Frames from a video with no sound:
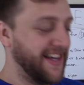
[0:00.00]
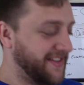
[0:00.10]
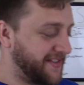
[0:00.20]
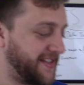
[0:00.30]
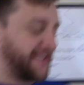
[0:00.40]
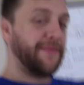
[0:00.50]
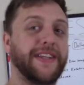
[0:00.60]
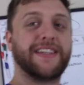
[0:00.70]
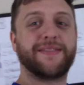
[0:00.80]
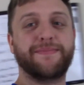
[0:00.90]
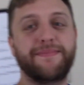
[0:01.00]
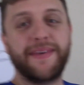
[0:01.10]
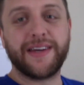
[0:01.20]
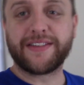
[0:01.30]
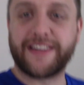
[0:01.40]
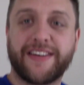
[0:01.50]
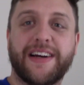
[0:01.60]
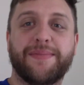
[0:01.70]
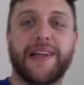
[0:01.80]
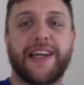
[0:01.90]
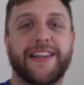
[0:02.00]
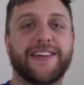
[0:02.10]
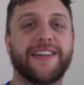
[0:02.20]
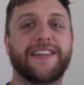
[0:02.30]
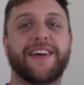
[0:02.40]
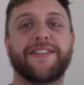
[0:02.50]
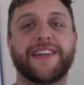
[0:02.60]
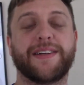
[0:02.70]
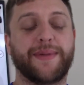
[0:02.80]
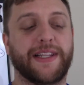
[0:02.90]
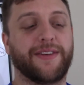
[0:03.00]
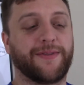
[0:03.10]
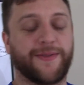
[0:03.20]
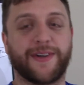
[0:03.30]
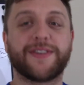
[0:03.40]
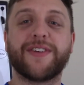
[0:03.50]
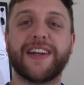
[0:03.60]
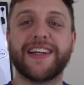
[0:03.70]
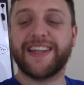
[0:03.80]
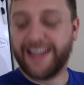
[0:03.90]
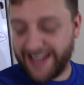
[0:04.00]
So some of these meals that I got planned, they're definitely going to be a little frustrating.